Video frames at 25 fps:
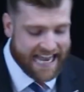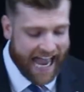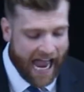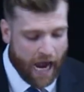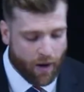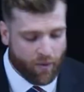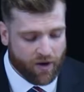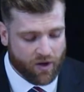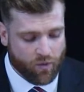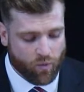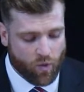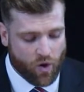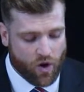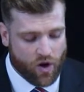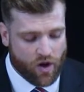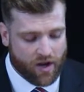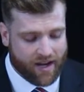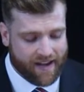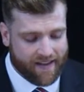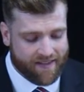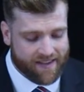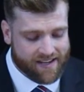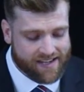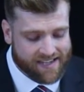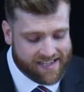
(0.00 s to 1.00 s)
now at
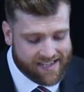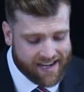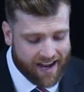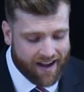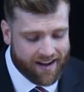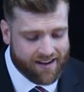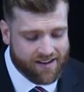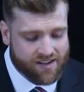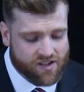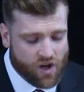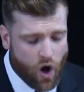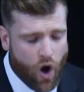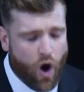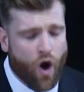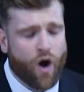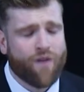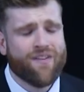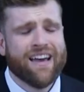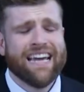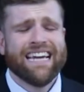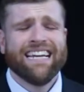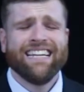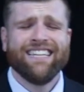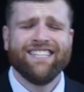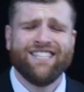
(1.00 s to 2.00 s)
work in the sons of